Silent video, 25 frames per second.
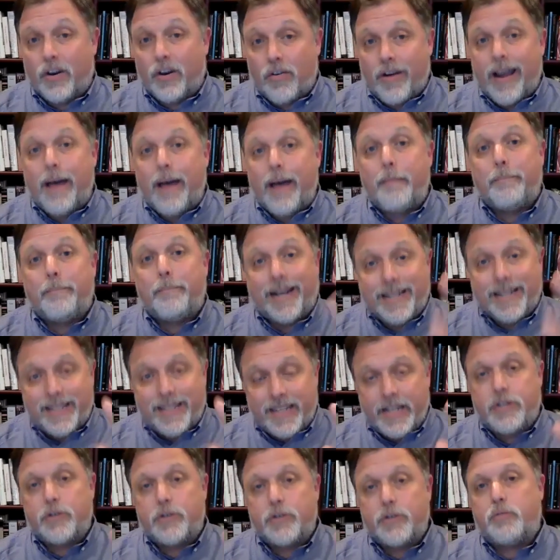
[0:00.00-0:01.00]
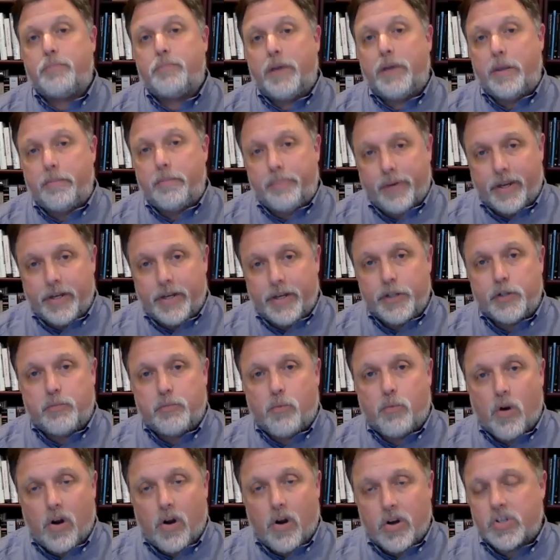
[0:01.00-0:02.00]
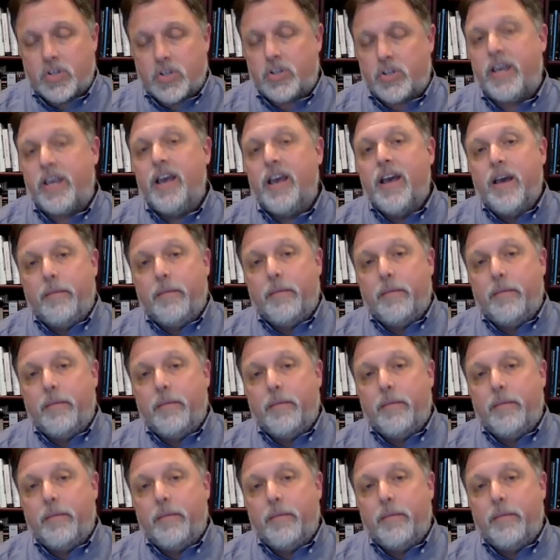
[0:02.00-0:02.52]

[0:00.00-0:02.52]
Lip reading: crap by teachers, being punished more harshly,